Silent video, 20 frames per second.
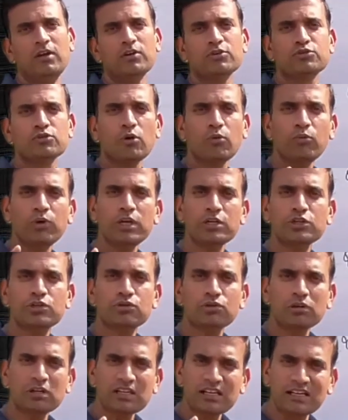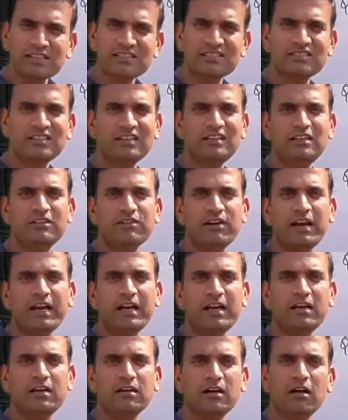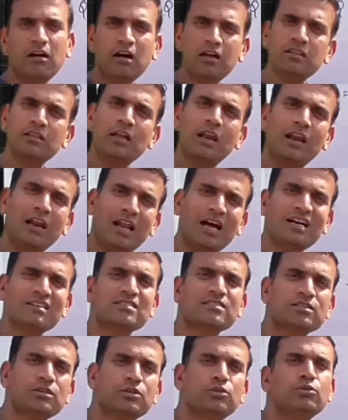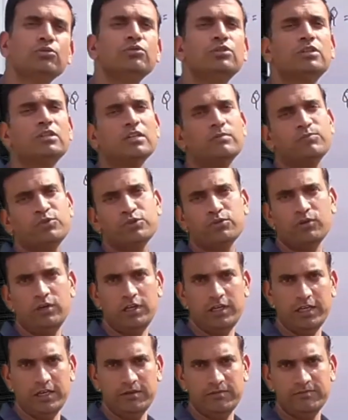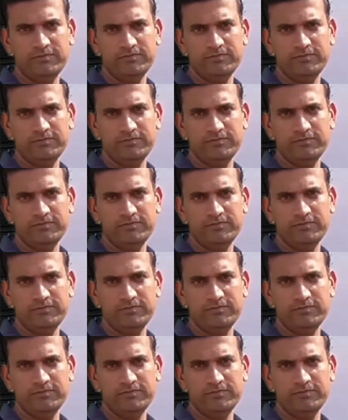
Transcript: So we should concentrate on the last two terms only